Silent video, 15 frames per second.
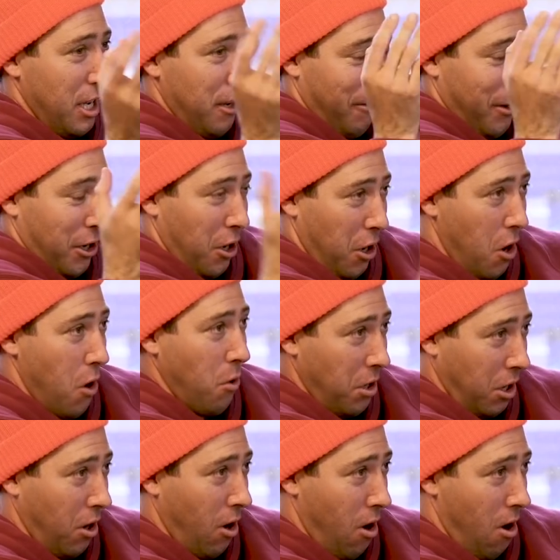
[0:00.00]
If you're going to
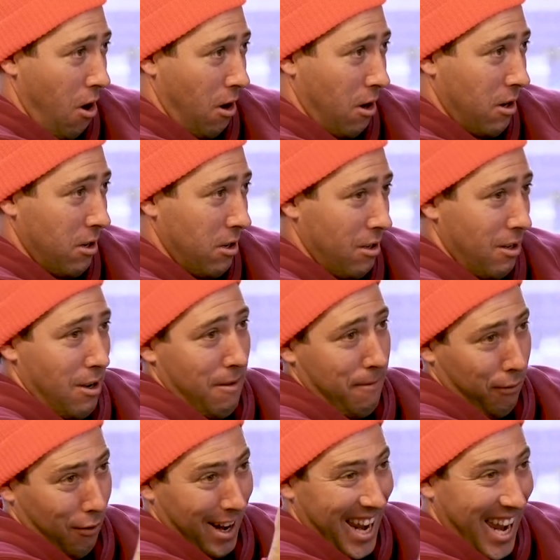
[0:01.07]
own a car
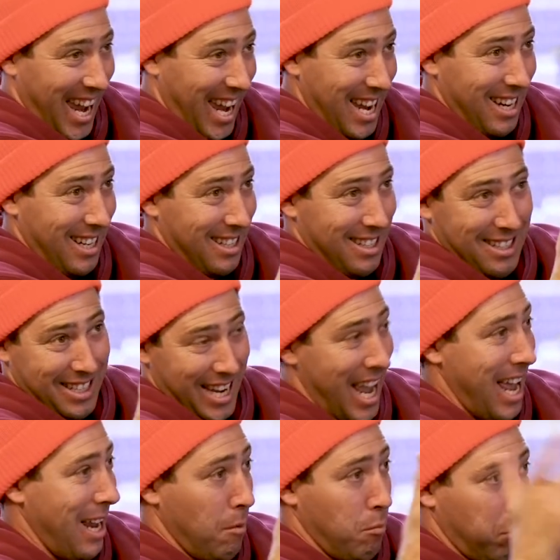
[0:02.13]
for 8,
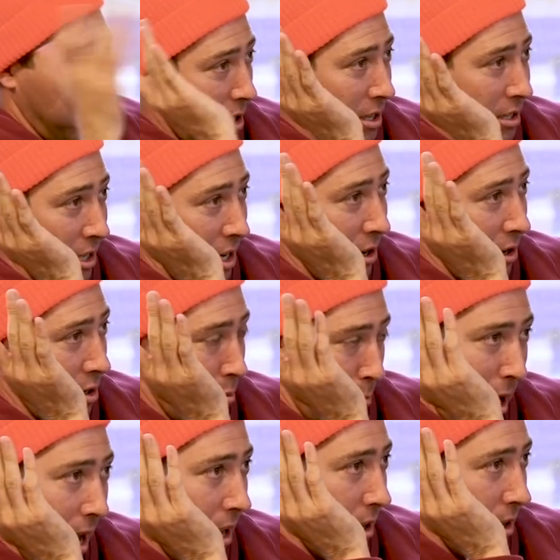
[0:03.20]
10 plus years, buy